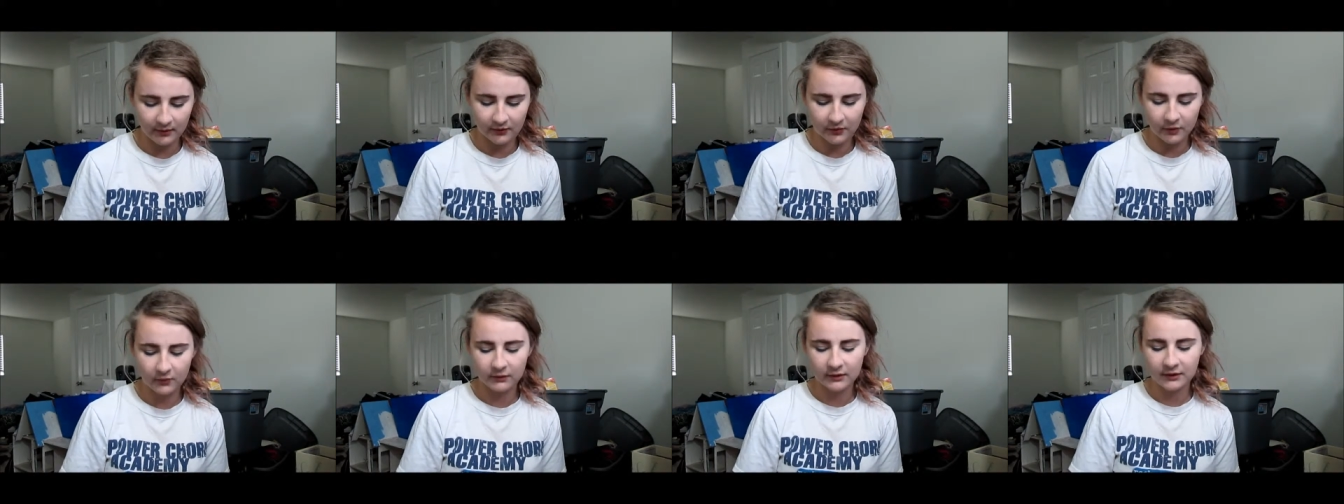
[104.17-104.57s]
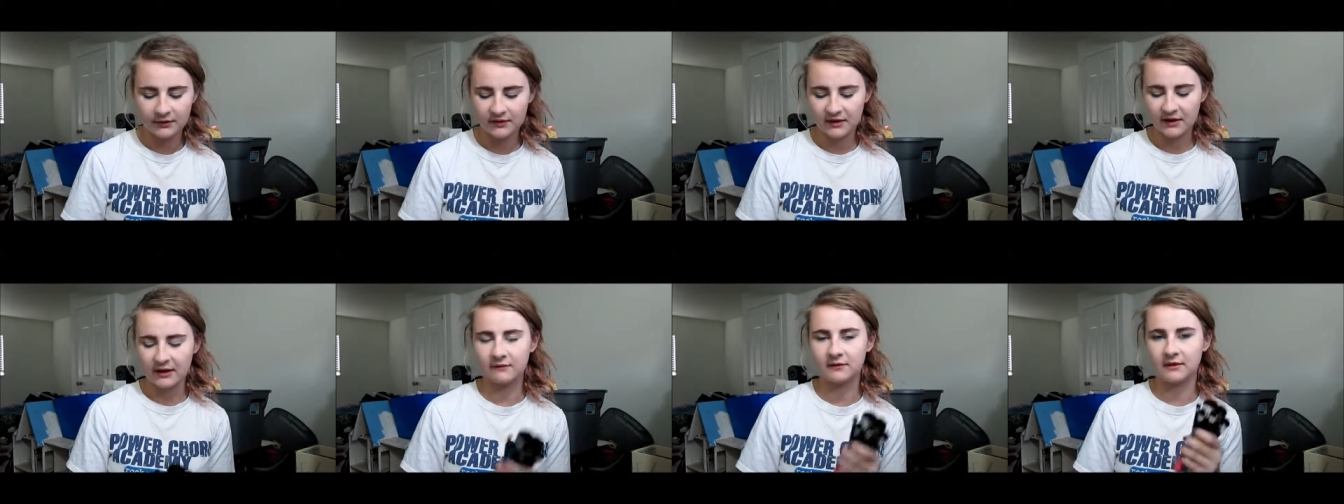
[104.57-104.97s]
The only
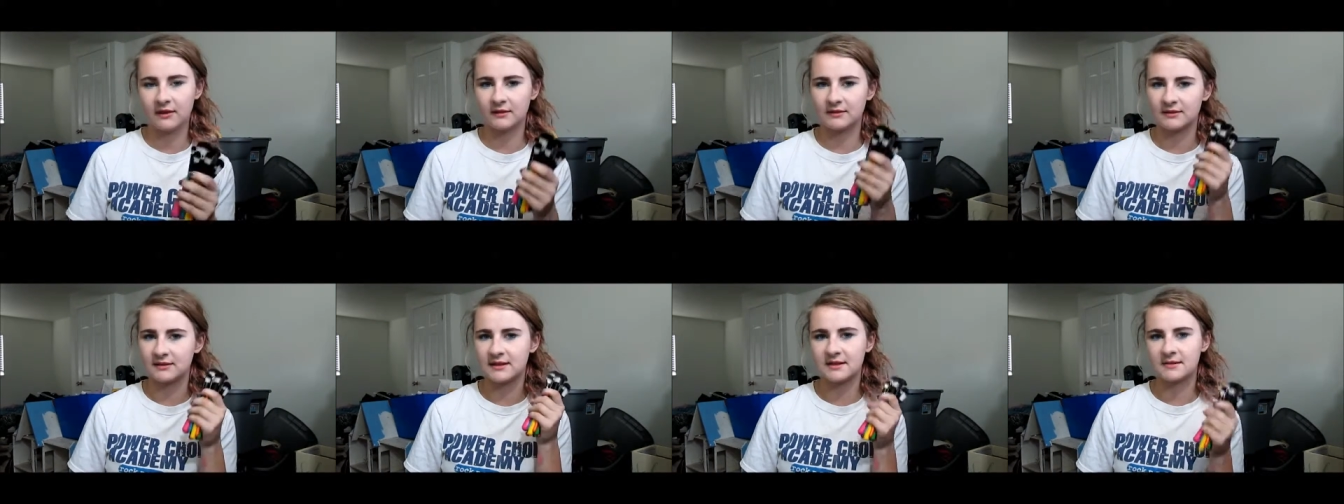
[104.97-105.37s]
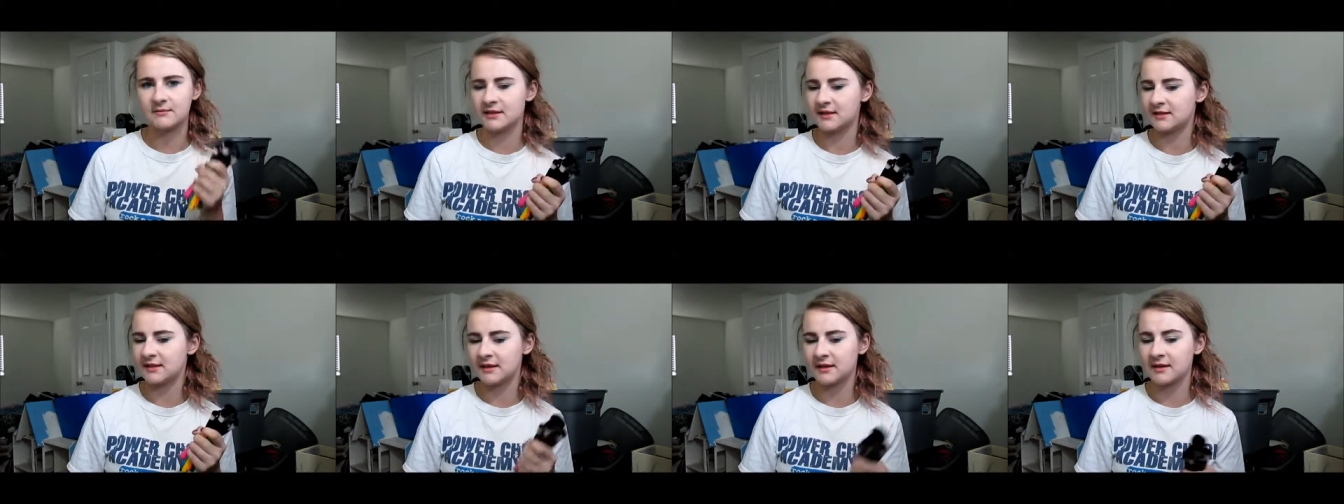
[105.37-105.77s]
thing I feel like this is
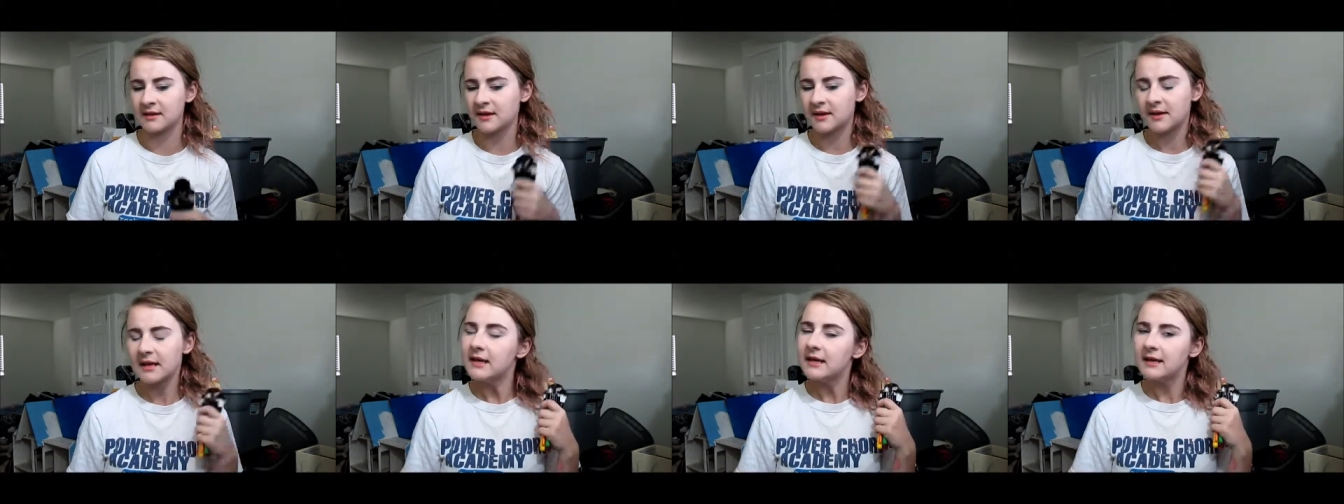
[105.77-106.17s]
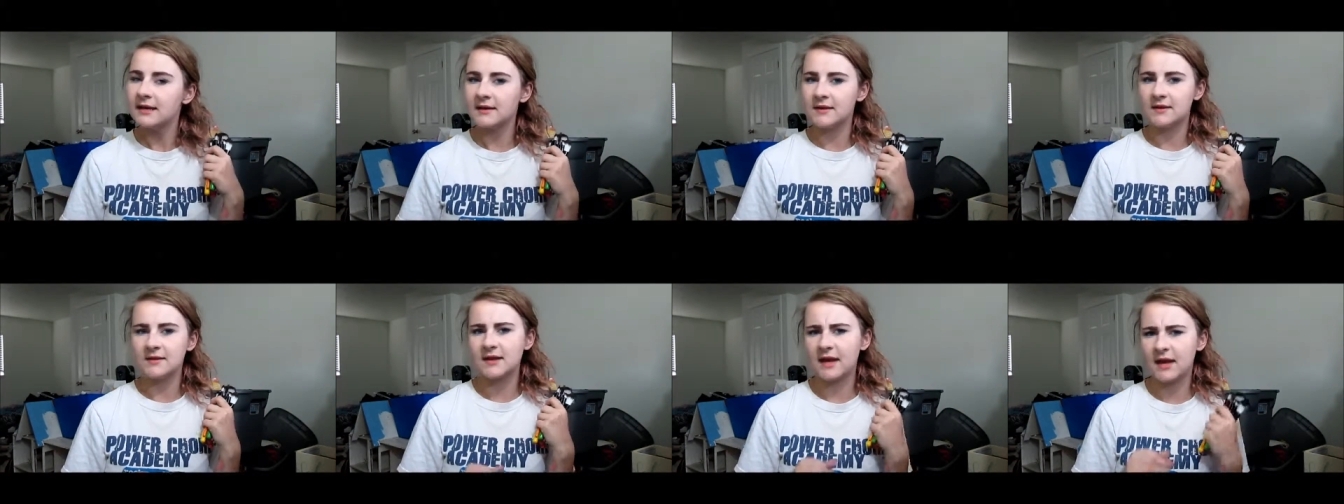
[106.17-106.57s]
missing
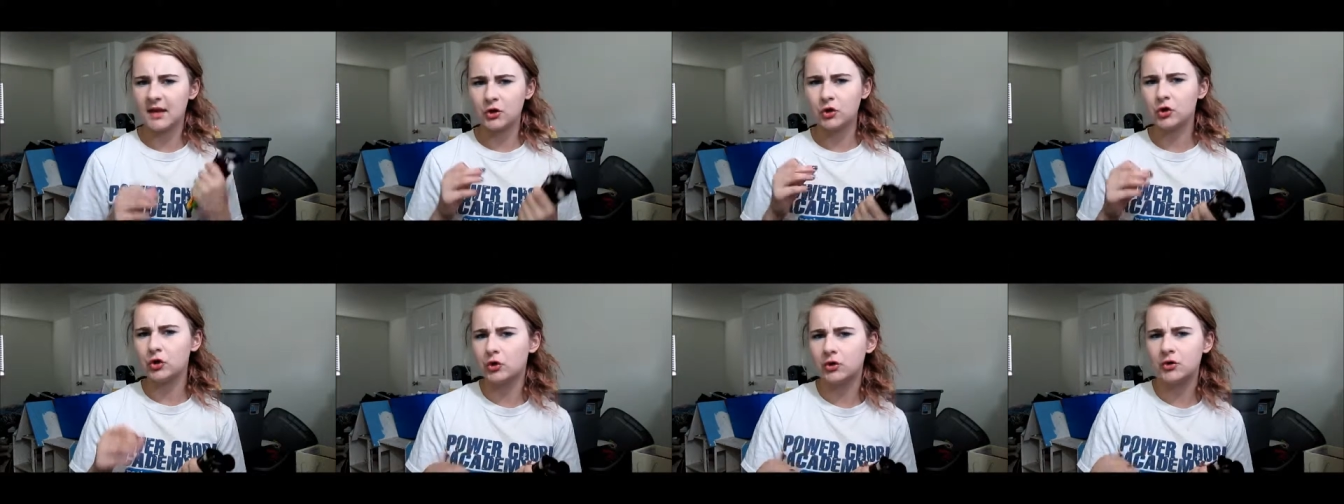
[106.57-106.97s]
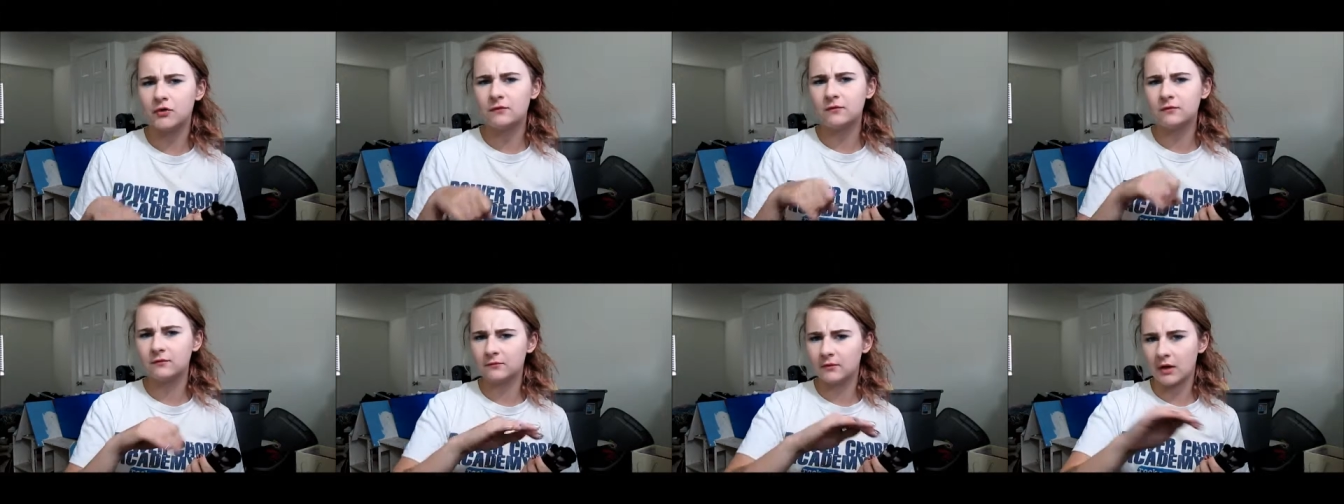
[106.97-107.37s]
is a good
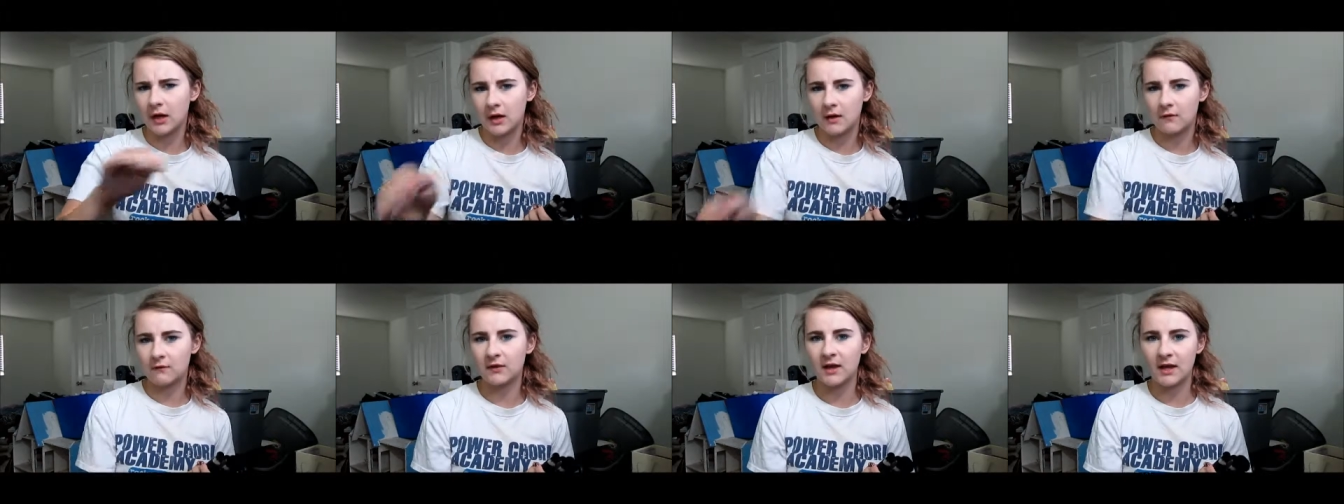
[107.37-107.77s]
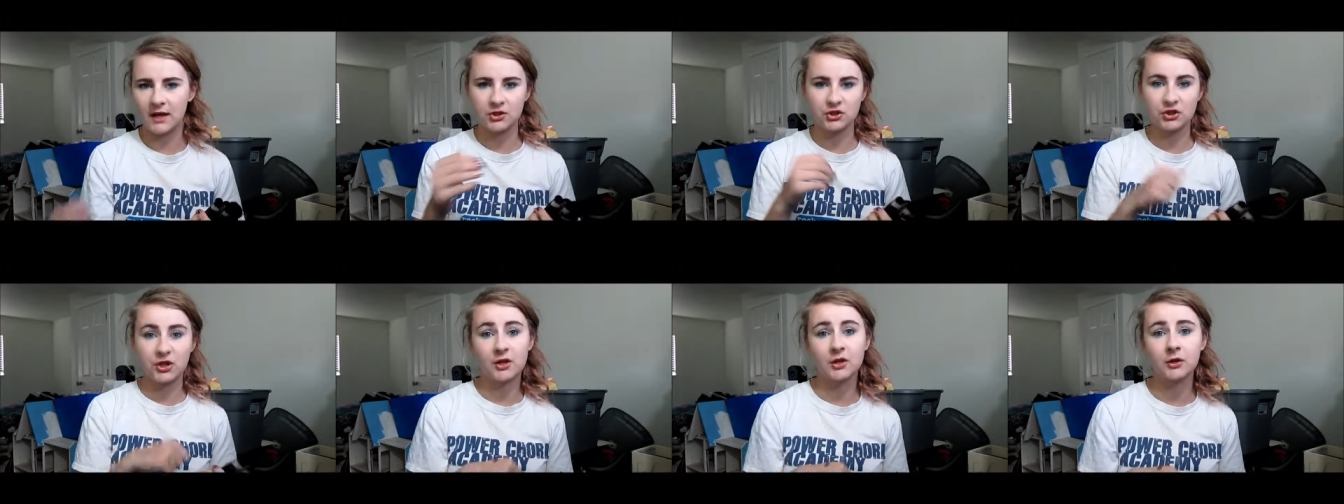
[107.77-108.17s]
uh, flat
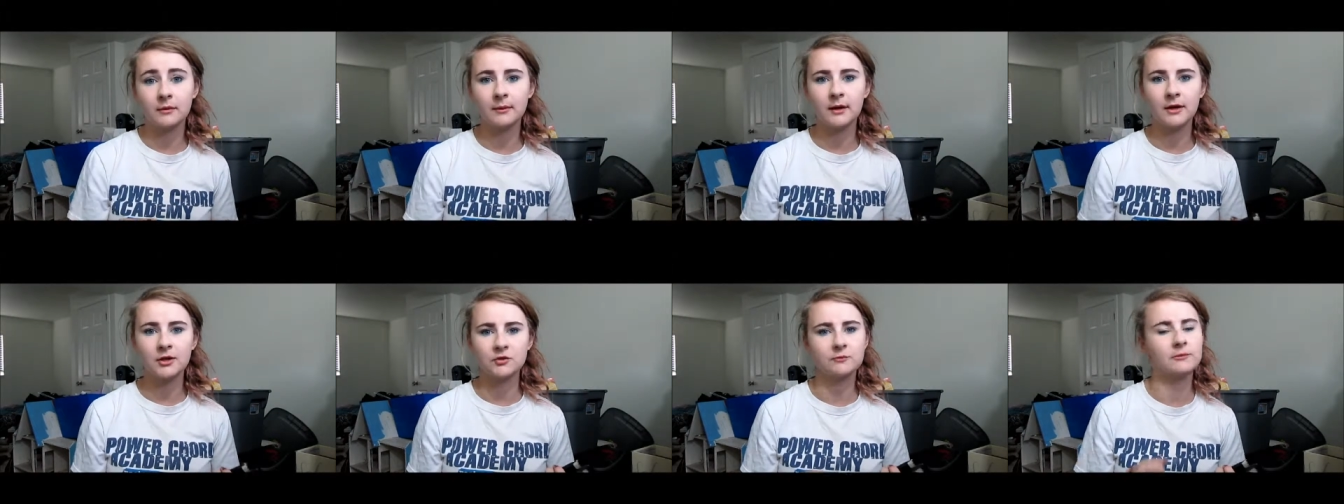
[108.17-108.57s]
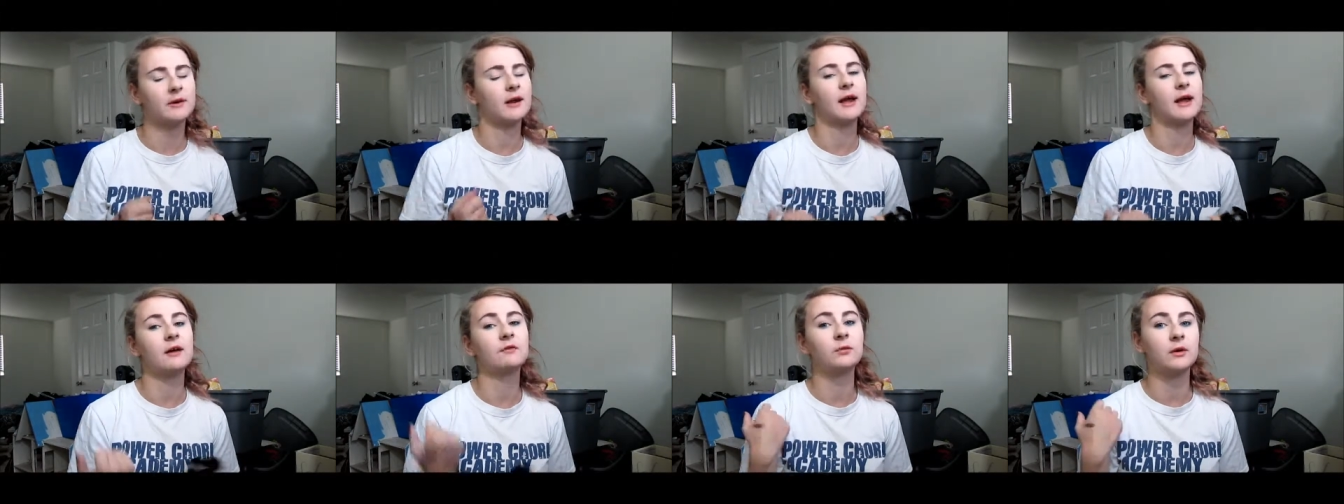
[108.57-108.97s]
shader brush, but I
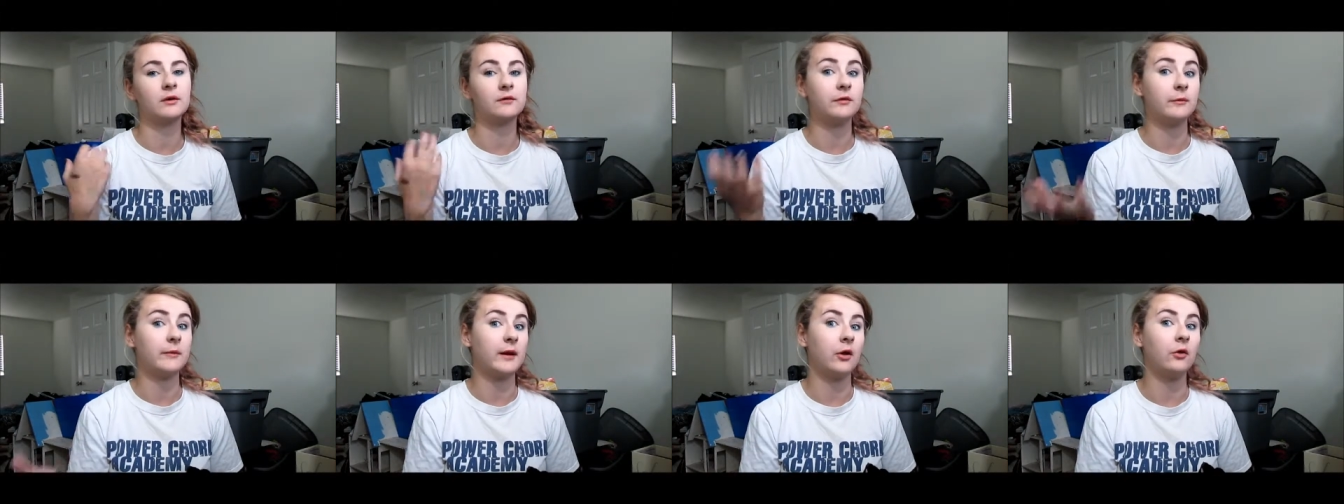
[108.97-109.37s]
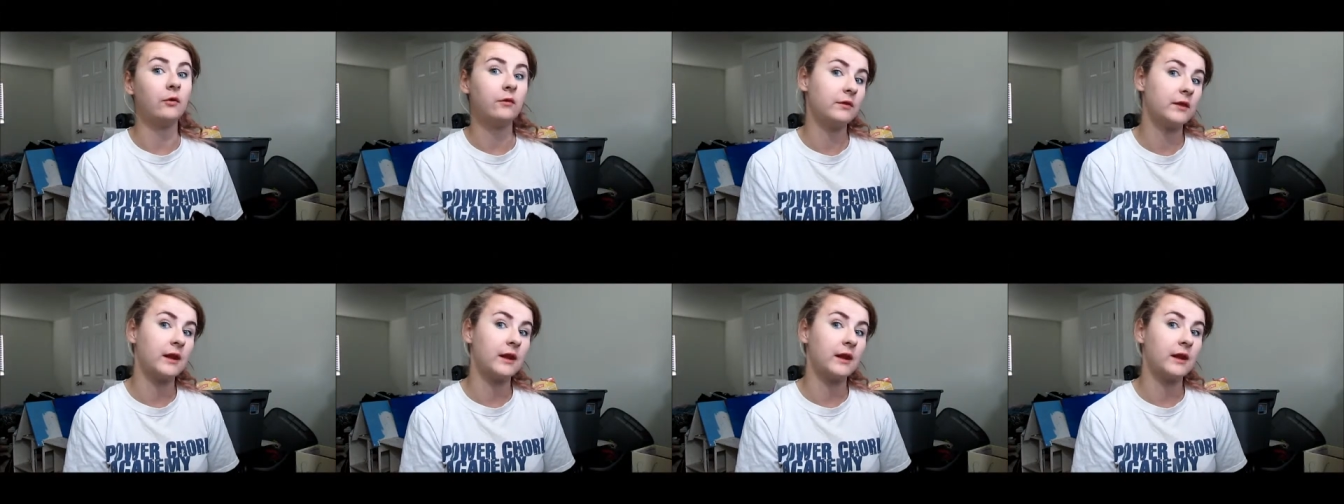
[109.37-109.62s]
have one from e.l.f.